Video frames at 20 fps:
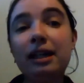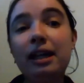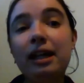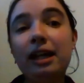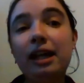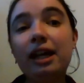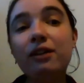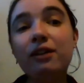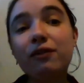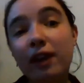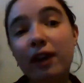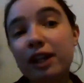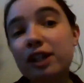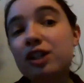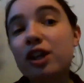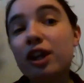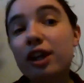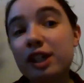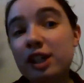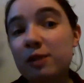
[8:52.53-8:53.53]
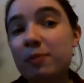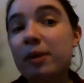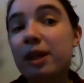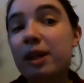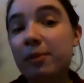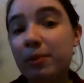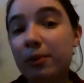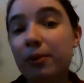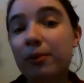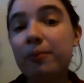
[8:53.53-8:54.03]
enfranchised
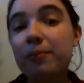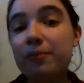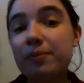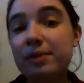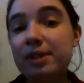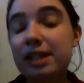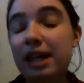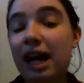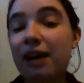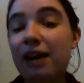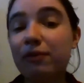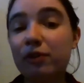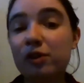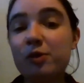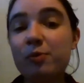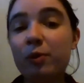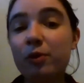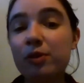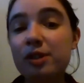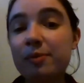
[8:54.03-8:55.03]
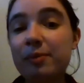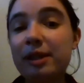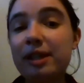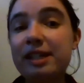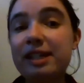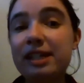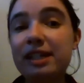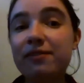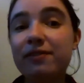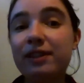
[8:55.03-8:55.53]
people to have
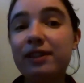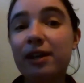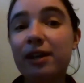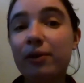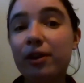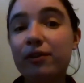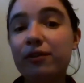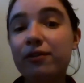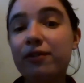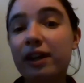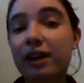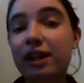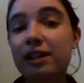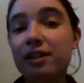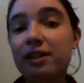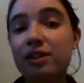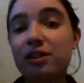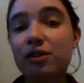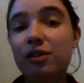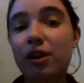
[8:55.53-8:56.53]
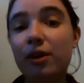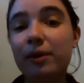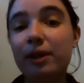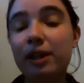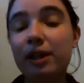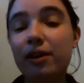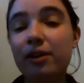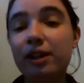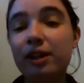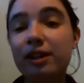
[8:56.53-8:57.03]
responsibility for their own faith and to grow in
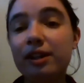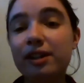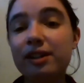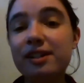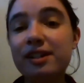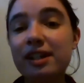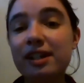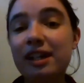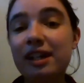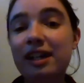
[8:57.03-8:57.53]
holiness